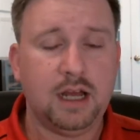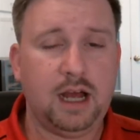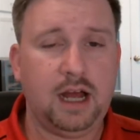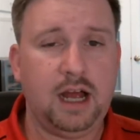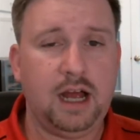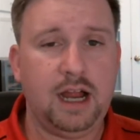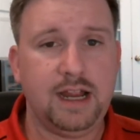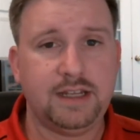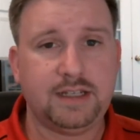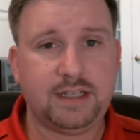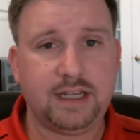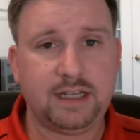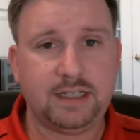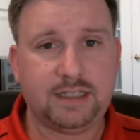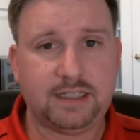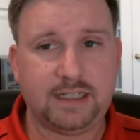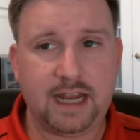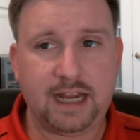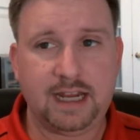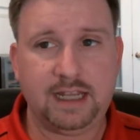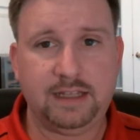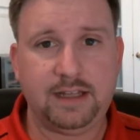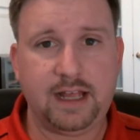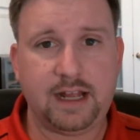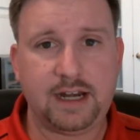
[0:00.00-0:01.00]
Is he
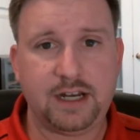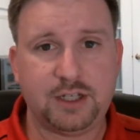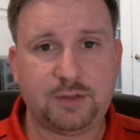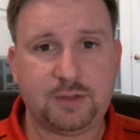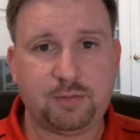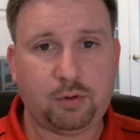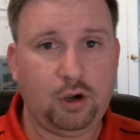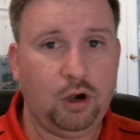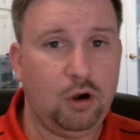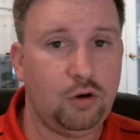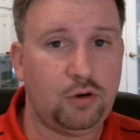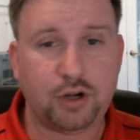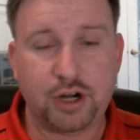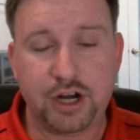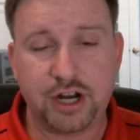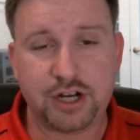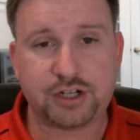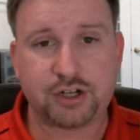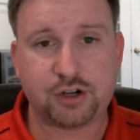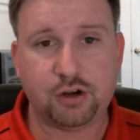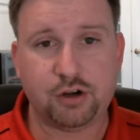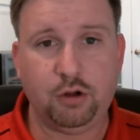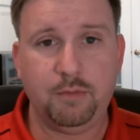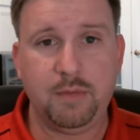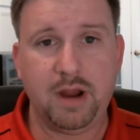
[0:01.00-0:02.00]
saying that he's
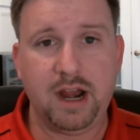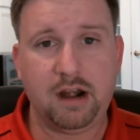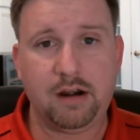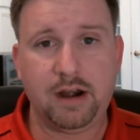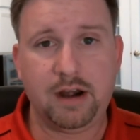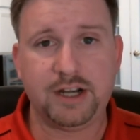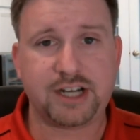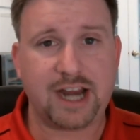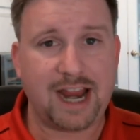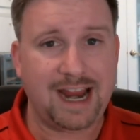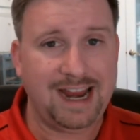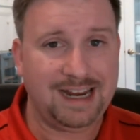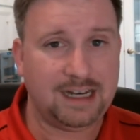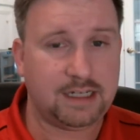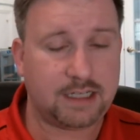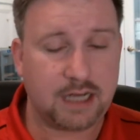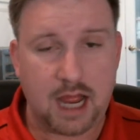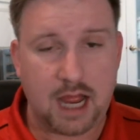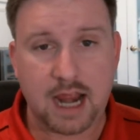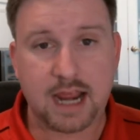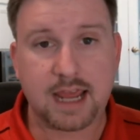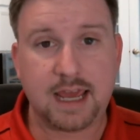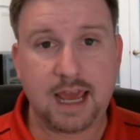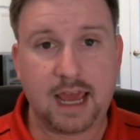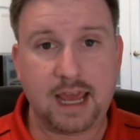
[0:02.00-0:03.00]
pro-traditional marriage,
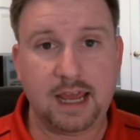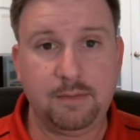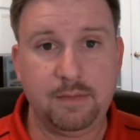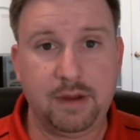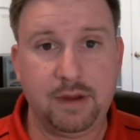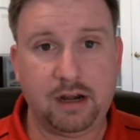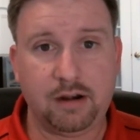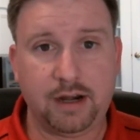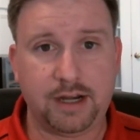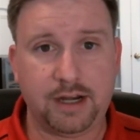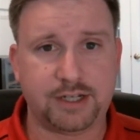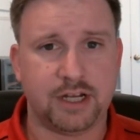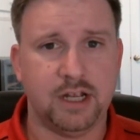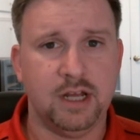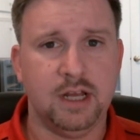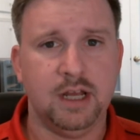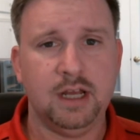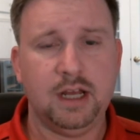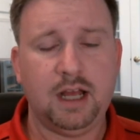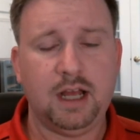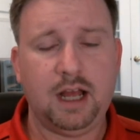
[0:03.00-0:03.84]
anti-gay marriage,